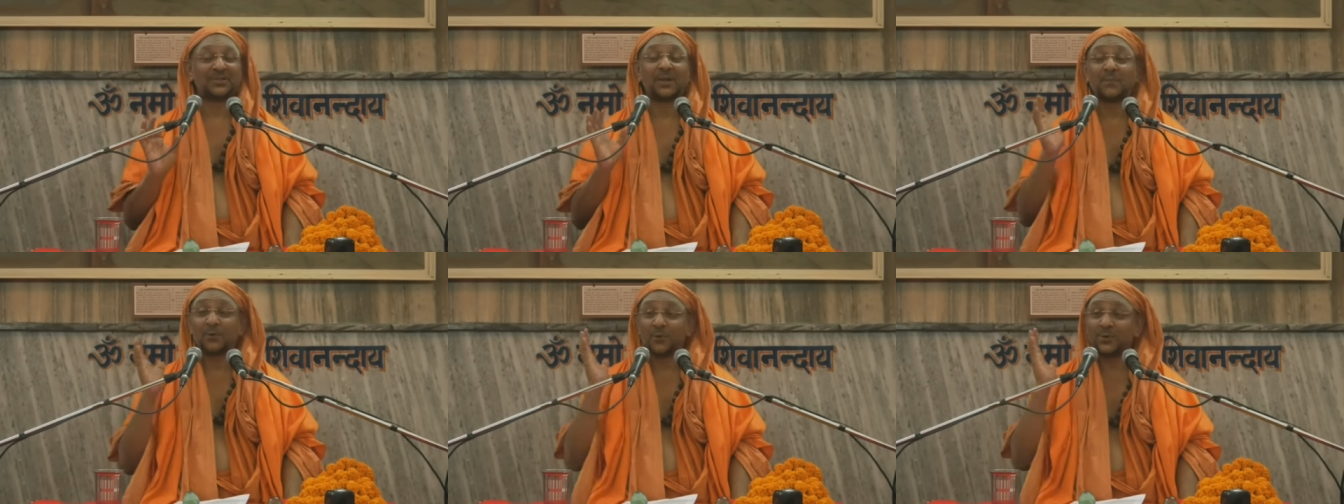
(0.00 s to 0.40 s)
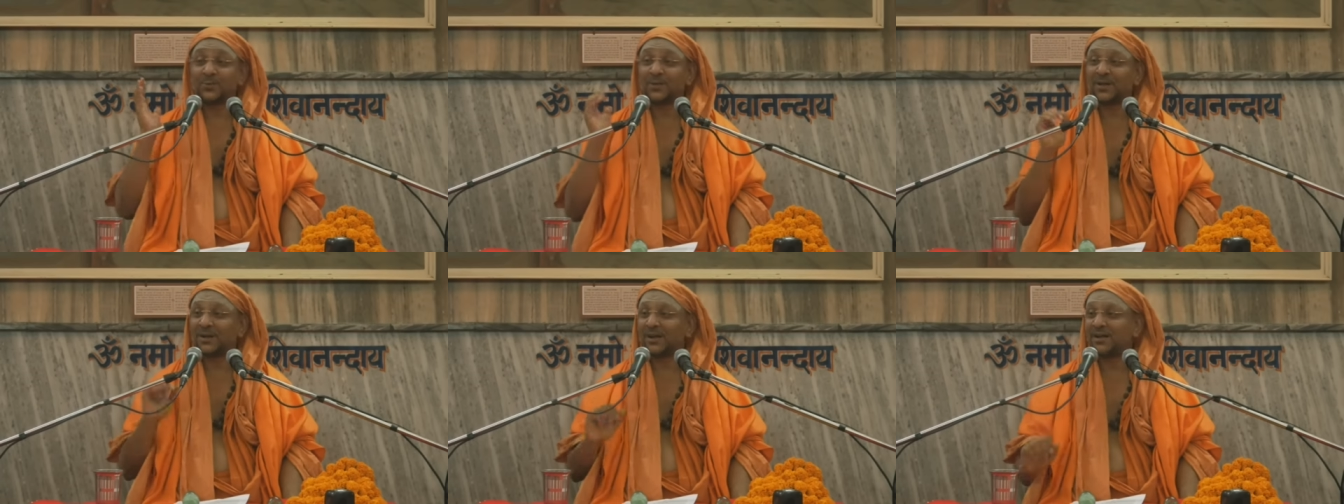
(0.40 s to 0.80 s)
Tapovan
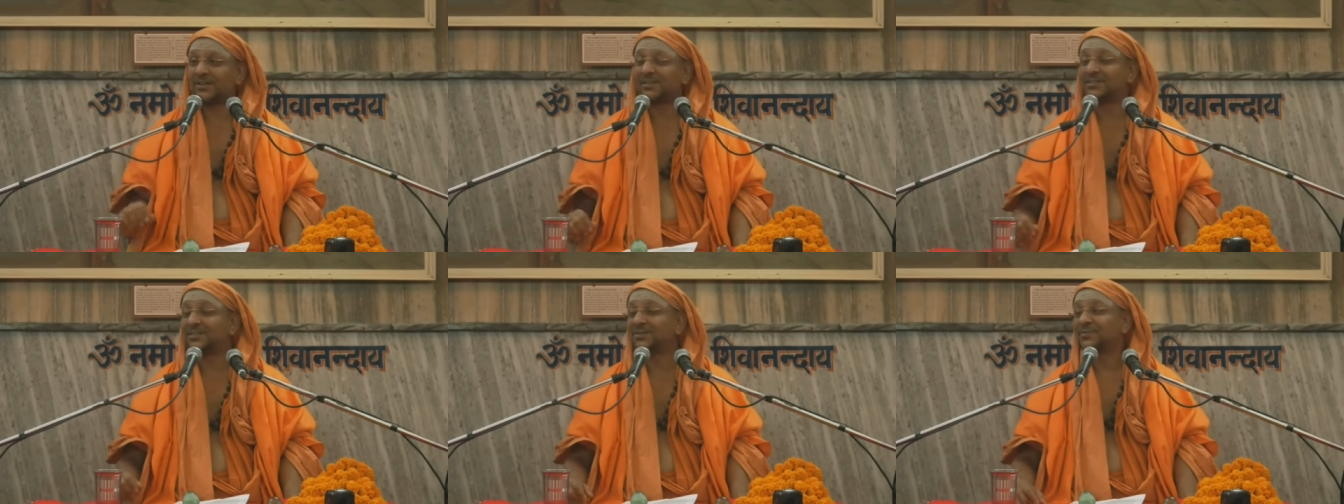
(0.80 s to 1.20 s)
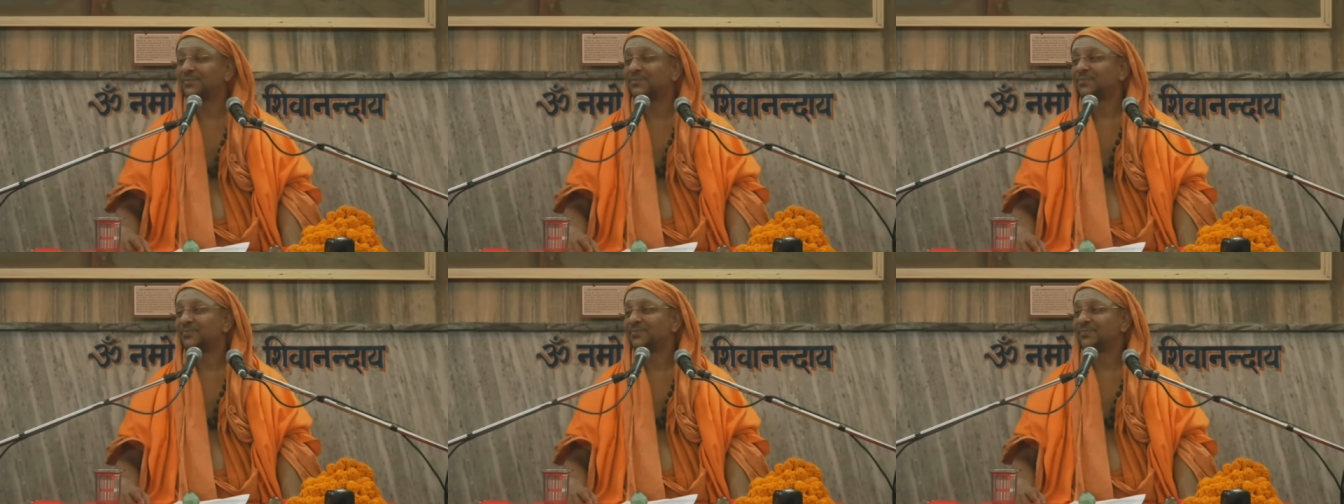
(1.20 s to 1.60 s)
Maharaj,
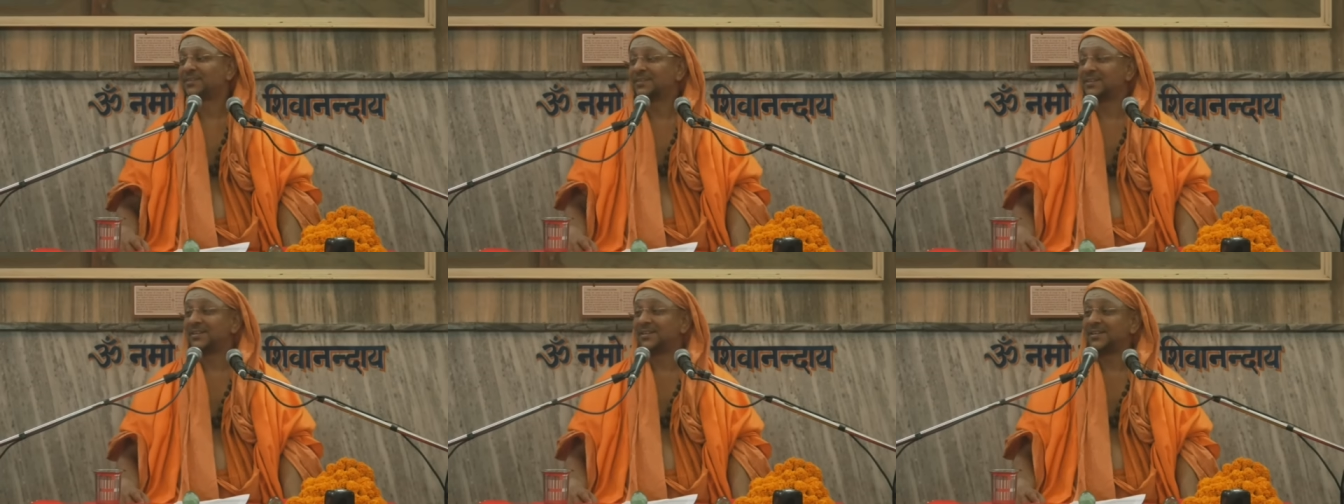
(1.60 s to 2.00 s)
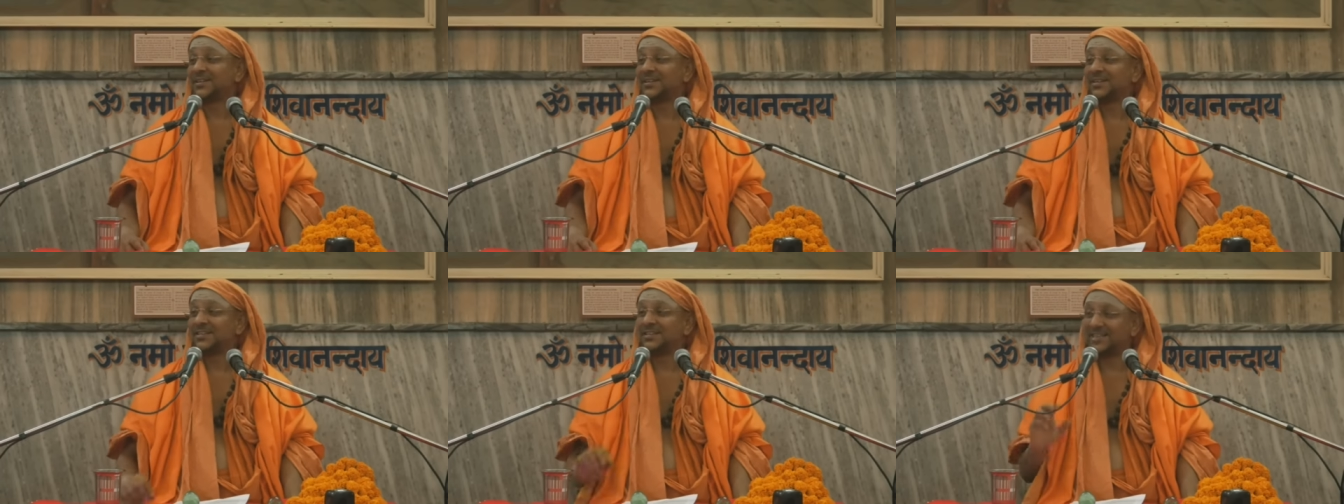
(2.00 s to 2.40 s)

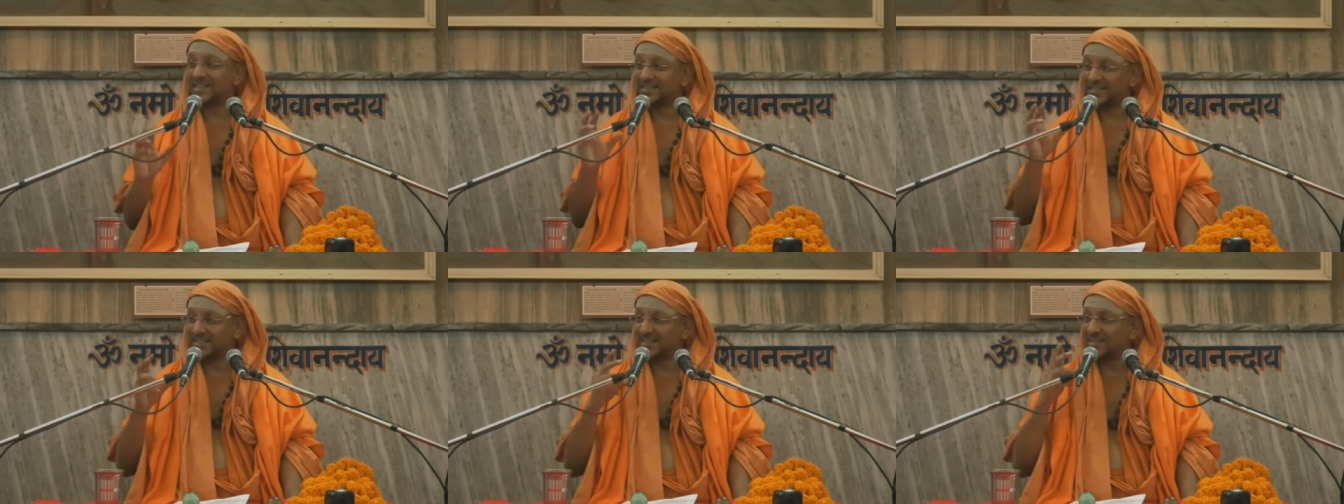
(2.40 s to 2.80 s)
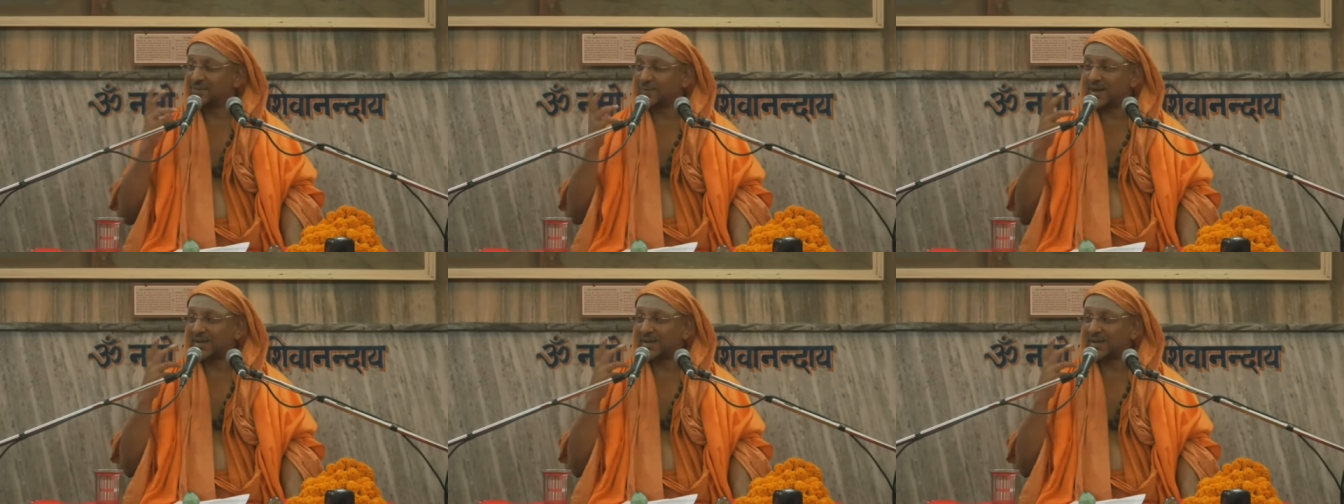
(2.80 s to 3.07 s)
he says in his